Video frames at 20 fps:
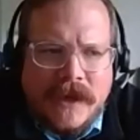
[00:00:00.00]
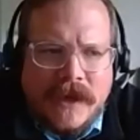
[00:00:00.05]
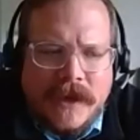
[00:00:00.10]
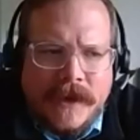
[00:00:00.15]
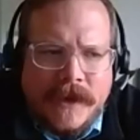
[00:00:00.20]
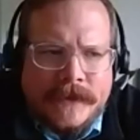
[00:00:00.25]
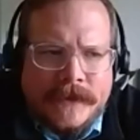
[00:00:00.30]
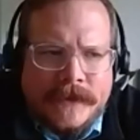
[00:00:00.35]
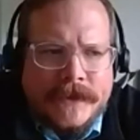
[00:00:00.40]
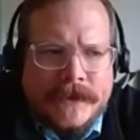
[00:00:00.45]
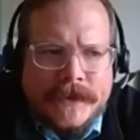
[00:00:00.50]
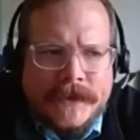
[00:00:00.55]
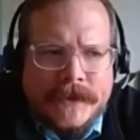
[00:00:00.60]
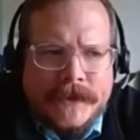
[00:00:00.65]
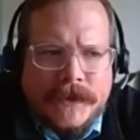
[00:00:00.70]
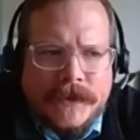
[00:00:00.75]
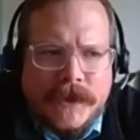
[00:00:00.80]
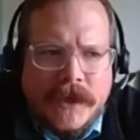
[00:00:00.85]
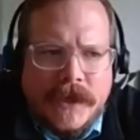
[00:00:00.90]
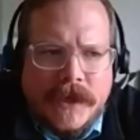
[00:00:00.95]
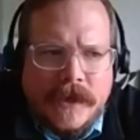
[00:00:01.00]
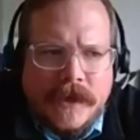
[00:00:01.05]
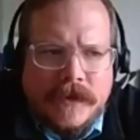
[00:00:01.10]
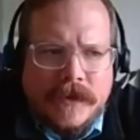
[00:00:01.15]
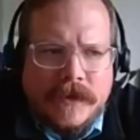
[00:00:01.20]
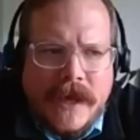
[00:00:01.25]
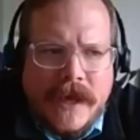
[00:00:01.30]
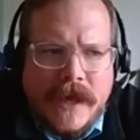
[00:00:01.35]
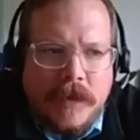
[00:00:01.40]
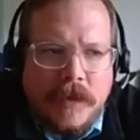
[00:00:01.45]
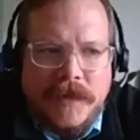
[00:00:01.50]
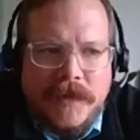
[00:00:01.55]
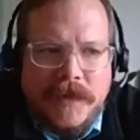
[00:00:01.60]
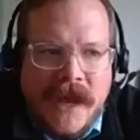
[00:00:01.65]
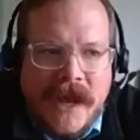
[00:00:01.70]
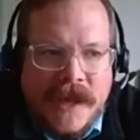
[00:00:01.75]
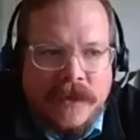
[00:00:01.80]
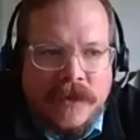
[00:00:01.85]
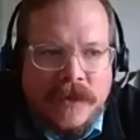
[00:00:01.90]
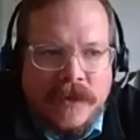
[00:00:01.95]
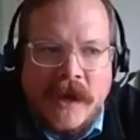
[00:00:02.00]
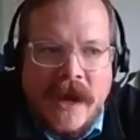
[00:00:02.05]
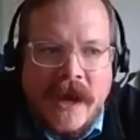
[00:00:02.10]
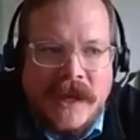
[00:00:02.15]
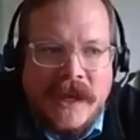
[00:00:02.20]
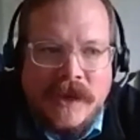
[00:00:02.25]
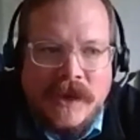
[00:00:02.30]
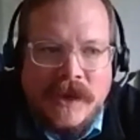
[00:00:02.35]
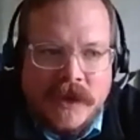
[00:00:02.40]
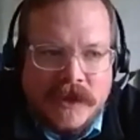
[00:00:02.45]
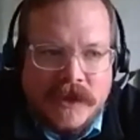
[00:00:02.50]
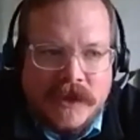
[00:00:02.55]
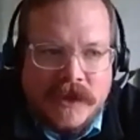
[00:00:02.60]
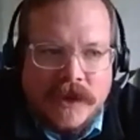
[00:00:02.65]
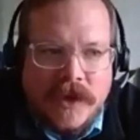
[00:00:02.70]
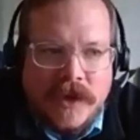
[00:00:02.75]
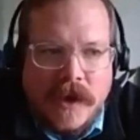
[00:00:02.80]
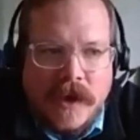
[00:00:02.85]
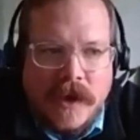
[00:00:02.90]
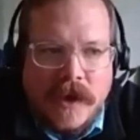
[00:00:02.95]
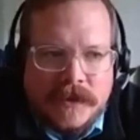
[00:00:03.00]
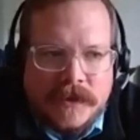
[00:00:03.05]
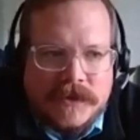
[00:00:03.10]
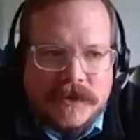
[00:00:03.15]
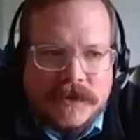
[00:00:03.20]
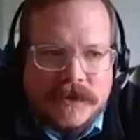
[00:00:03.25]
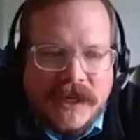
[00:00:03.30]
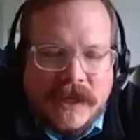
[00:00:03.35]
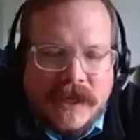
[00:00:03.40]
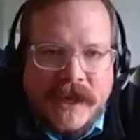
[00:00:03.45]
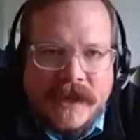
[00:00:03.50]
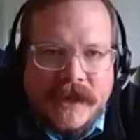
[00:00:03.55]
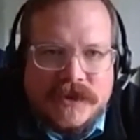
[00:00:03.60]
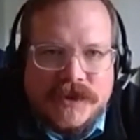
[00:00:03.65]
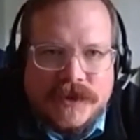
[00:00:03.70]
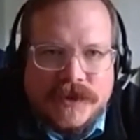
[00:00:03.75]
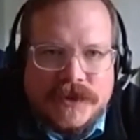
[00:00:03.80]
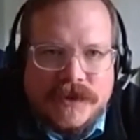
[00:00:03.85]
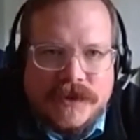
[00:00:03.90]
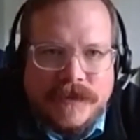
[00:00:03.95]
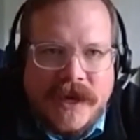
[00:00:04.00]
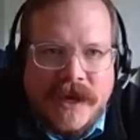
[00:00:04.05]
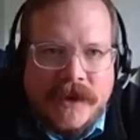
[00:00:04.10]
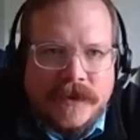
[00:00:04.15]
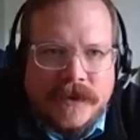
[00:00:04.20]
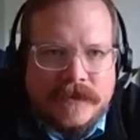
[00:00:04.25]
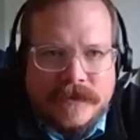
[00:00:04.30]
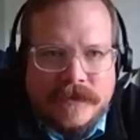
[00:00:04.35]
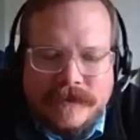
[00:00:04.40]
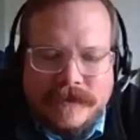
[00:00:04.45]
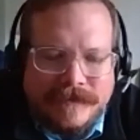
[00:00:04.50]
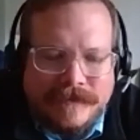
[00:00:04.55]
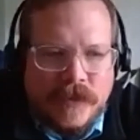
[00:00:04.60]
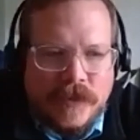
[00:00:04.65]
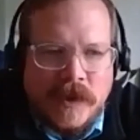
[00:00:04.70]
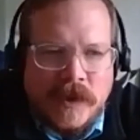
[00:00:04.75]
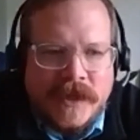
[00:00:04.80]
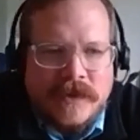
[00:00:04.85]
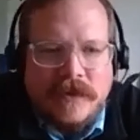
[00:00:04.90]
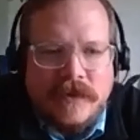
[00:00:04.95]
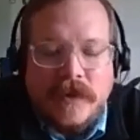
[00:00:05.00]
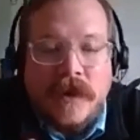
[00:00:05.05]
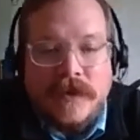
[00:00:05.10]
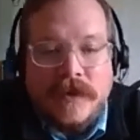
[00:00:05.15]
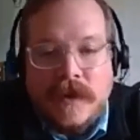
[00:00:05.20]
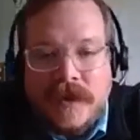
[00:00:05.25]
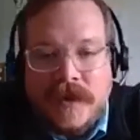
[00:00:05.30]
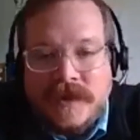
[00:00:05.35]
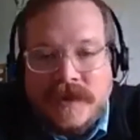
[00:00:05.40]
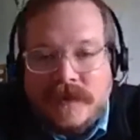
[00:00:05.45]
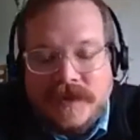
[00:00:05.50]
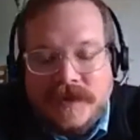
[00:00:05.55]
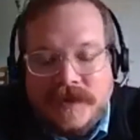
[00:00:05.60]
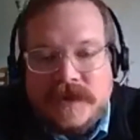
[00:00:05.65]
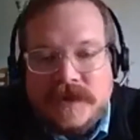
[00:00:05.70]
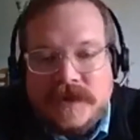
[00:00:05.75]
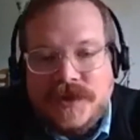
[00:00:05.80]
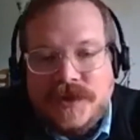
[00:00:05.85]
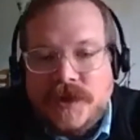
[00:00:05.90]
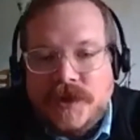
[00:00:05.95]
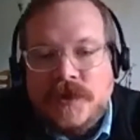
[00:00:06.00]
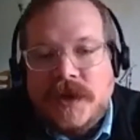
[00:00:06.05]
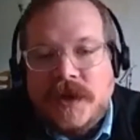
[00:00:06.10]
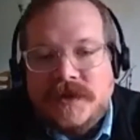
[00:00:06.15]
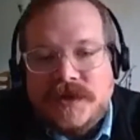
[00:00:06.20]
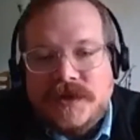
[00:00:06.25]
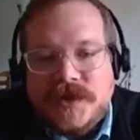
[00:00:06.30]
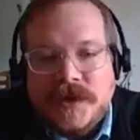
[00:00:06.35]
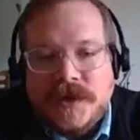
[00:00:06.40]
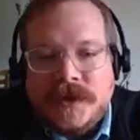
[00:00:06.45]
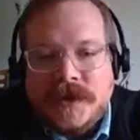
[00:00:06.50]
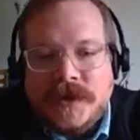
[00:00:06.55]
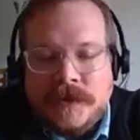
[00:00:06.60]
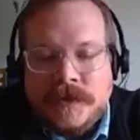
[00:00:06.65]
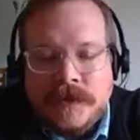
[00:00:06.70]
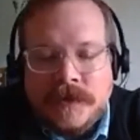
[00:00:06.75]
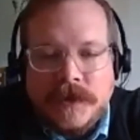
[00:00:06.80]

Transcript: a helpline where anyone can call to get answers about what all of these new uncertain